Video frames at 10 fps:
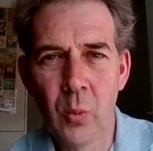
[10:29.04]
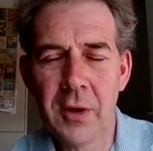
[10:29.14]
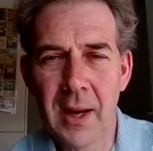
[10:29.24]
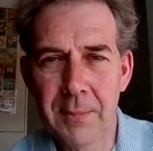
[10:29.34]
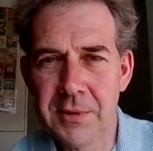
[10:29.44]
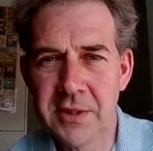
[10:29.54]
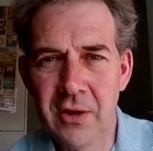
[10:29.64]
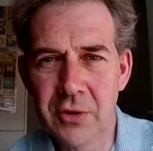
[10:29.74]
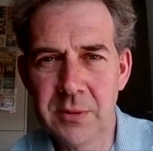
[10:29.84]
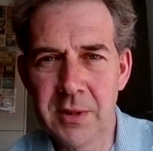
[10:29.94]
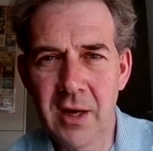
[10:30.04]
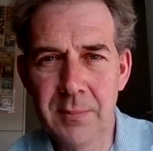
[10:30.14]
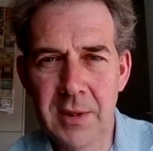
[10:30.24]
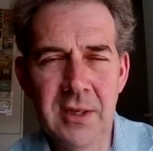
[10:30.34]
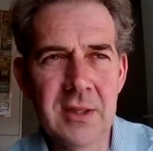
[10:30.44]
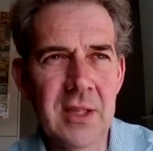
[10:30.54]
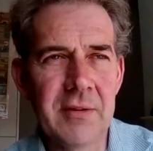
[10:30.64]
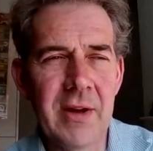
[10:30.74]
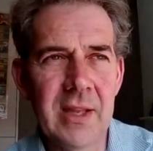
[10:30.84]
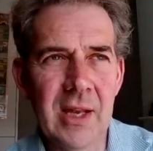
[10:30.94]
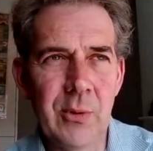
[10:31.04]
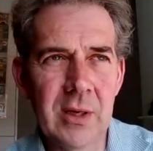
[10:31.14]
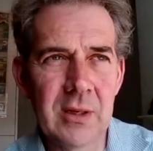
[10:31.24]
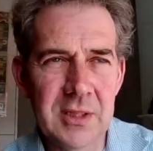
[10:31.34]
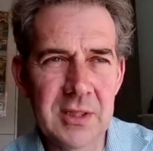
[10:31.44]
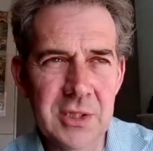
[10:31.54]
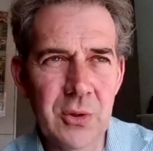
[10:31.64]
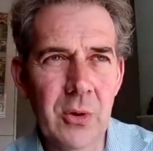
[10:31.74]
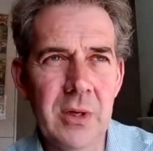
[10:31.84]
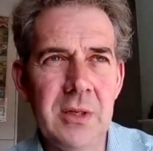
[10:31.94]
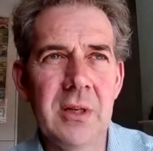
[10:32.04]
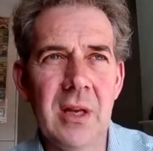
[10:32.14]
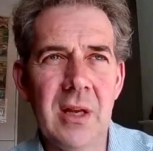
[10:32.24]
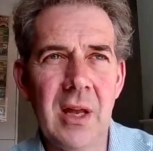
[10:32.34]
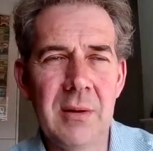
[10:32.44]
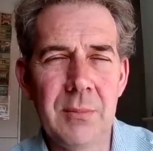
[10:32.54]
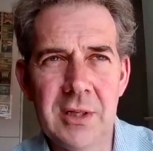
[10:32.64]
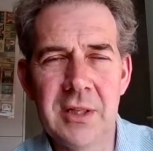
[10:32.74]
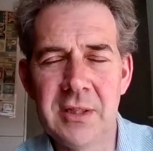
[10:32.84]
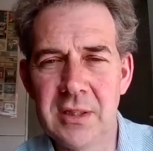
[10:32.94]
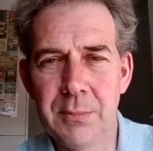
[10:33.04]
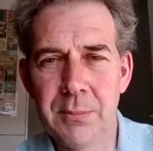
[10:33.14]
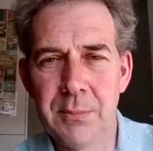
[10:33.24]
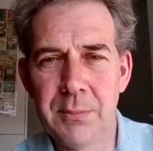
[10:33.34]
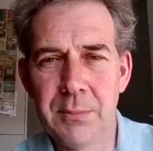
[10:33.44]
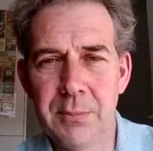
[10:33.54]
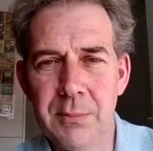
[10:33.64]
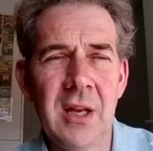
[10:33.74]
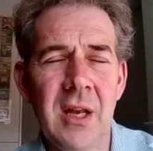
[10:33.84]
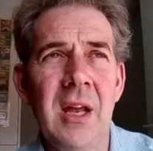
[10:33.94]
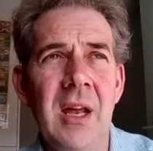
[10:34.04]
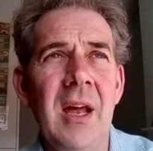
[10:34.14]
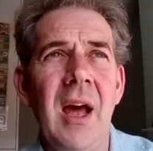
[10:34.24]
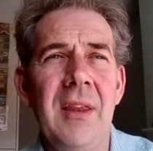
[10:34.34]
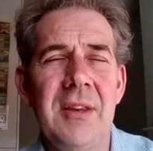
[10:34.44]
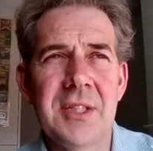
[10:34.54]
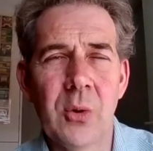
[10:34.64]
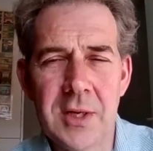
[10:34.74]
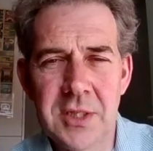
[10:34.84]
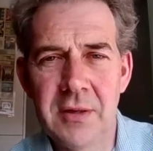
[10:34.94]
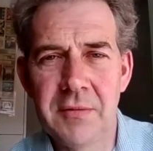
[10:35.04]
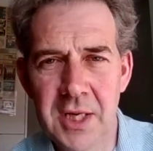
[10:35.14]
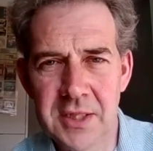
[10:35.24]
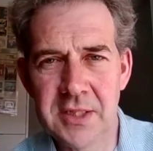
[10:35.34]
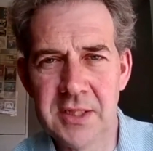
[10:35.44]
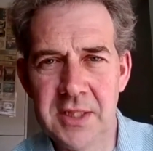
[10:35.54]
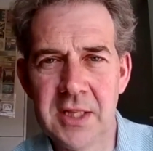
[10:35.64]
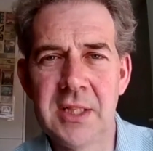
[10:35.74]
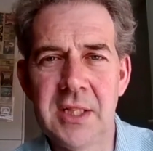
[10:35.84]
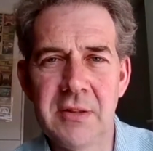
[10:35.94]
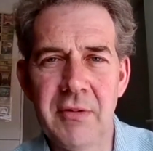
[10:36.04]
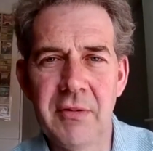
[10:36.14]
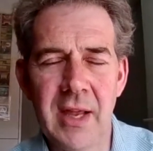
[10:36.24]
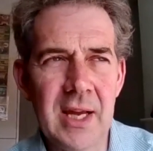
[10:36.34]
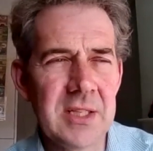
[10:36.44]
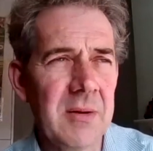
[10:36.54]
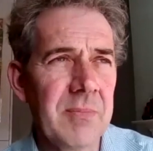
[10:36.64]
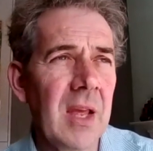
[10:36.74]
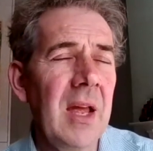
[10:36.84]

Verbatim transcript: What happened to the Ottoman Armenians, the fact they were destroyed and murdered and deported and this question of just justice for that,